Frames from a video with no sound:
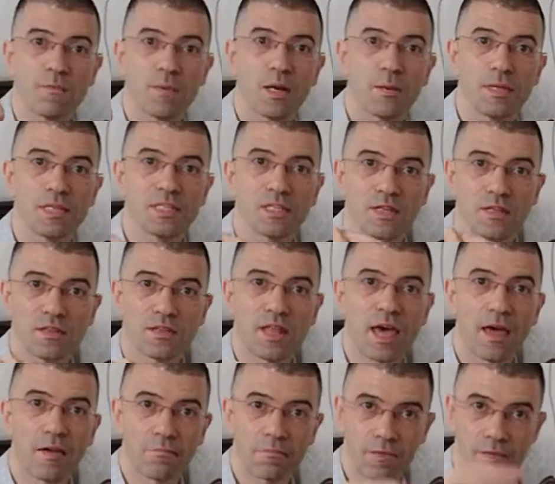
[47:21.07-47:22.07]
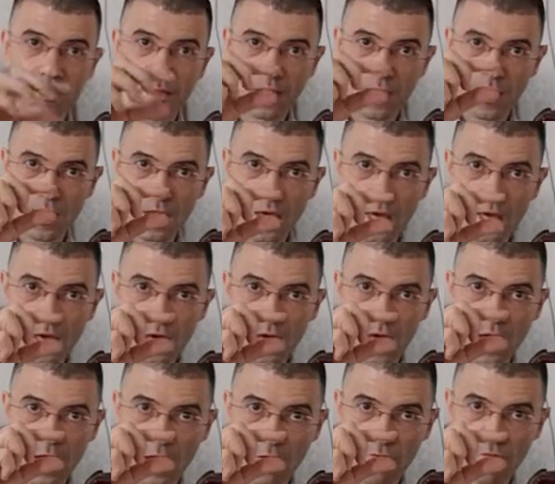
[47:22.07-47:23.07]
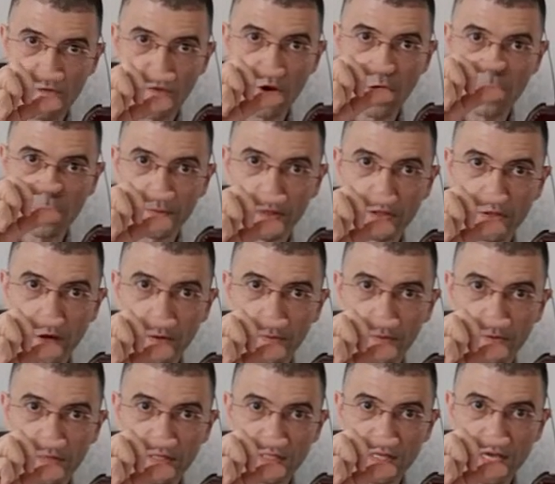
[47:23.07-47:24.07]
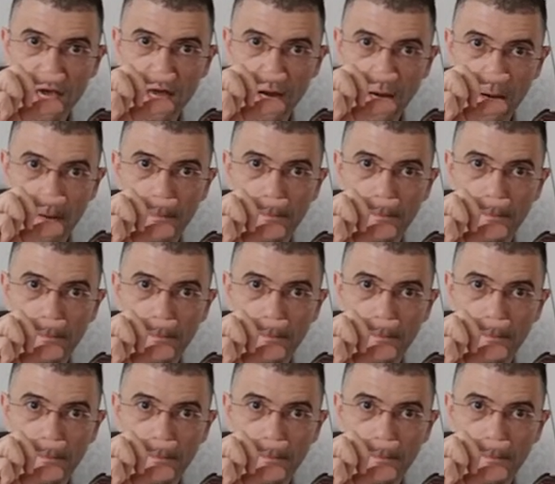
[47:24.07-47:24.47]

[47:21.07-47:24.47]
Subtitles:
millimeter in depth from the top of the skin.